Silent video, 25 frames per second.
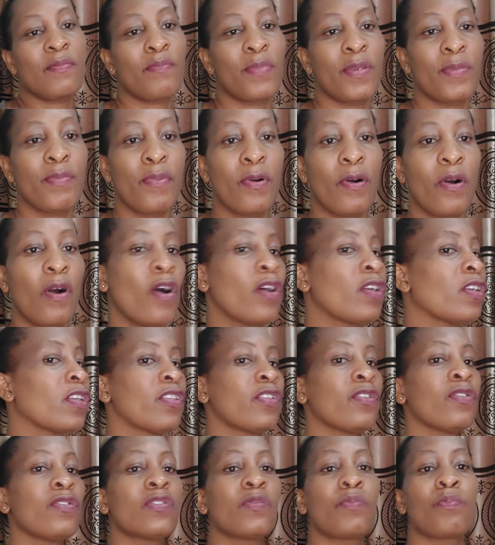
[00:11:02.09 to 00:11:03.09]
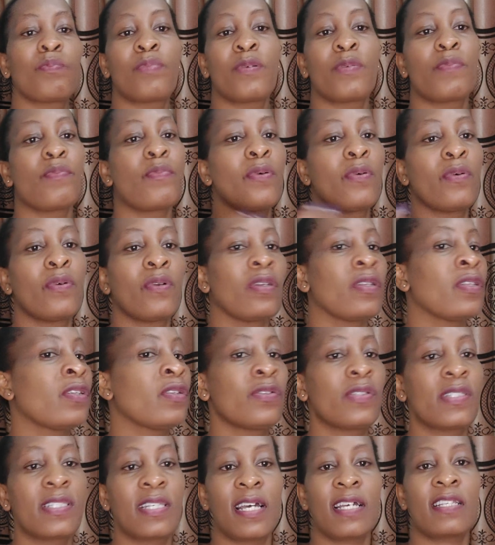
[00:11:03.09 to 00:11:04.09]
people, all those people,
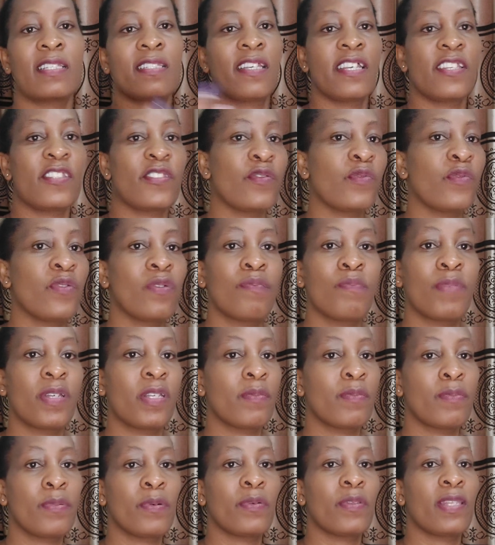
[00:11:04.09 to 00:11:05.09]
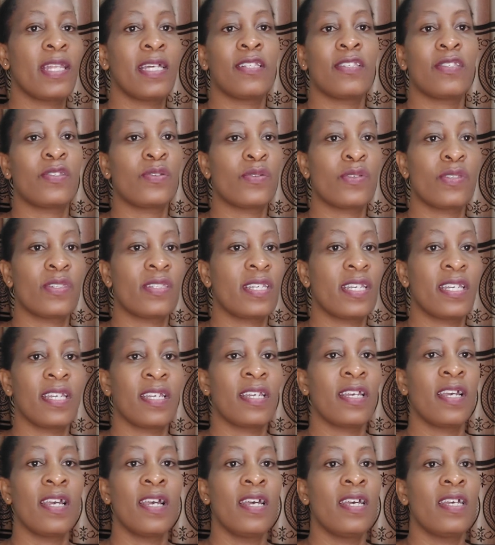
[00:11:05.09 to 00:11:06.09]
those successful people that you
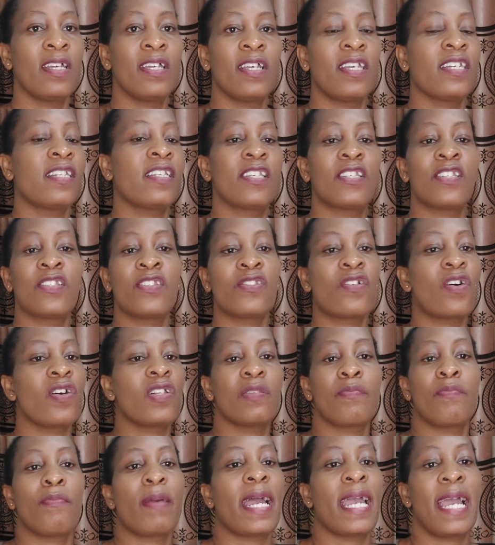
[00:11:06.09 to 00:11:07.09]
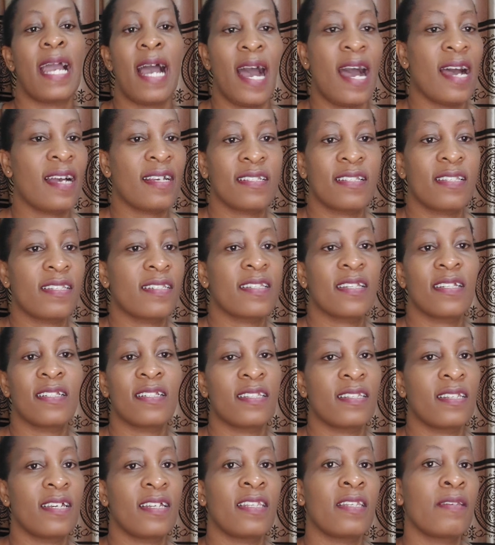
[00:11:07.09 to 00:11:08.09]
see, it is not by
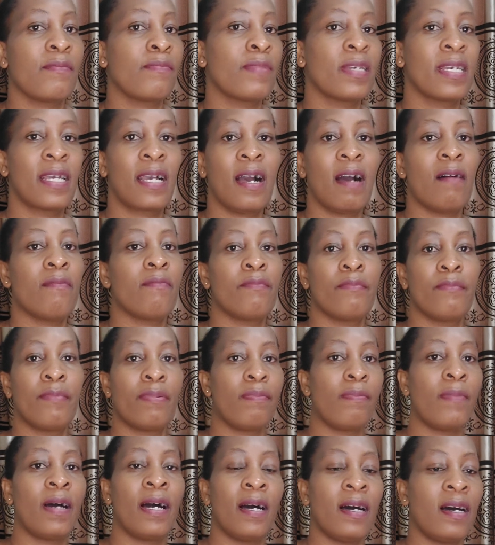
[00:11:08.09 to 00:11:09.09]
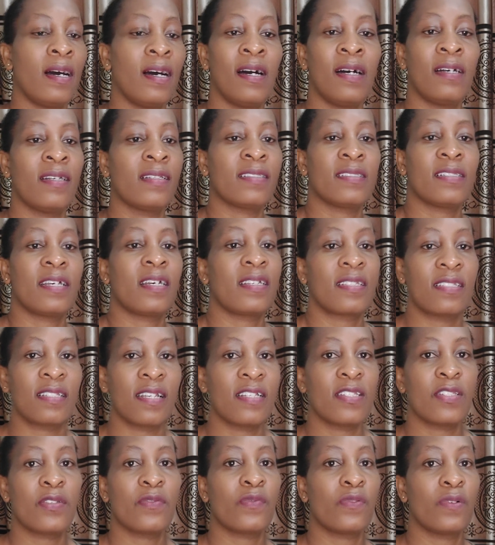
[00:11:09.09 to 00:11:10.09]
accident that they become
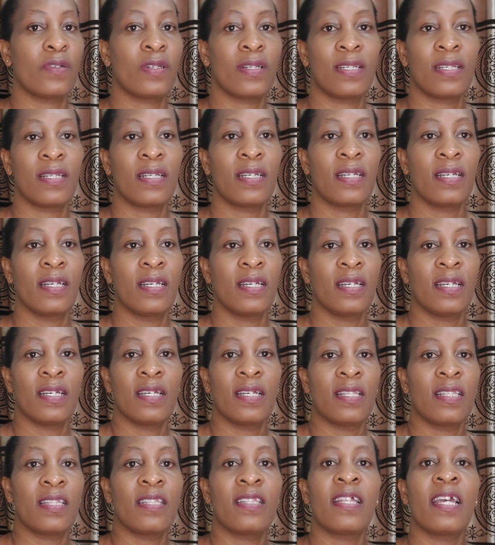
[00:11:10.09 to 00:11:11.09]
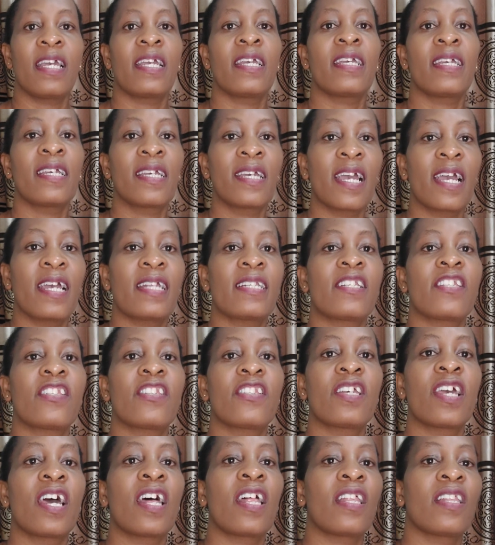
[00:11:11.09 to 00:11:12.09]
successful. They get
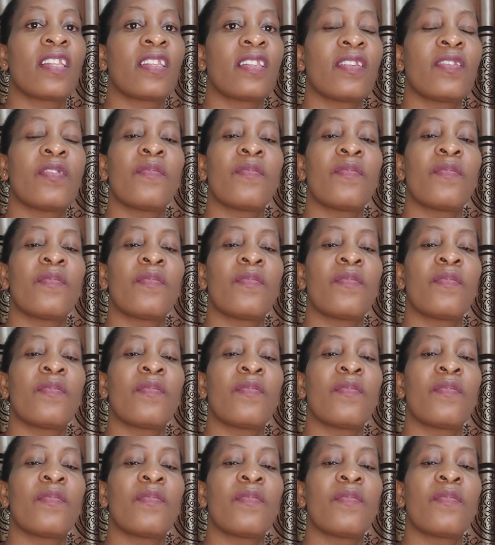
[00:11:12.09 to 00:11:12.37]
there